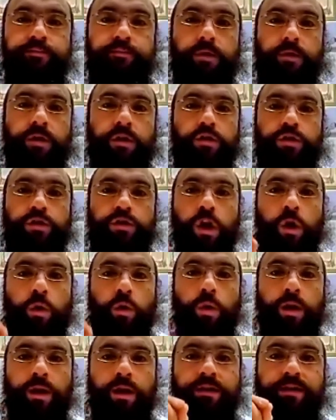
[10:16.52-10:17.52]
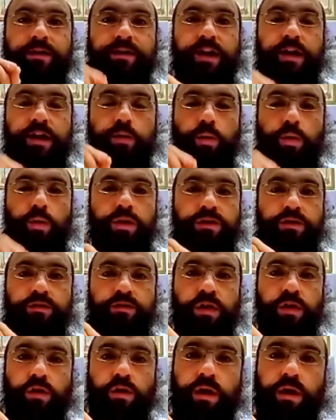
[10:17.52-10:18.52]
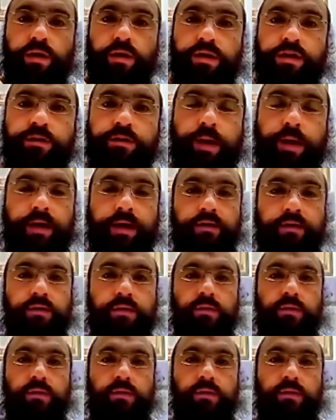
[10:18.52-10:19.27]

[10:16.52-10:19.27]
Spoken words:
no one said words of Torah on this spot.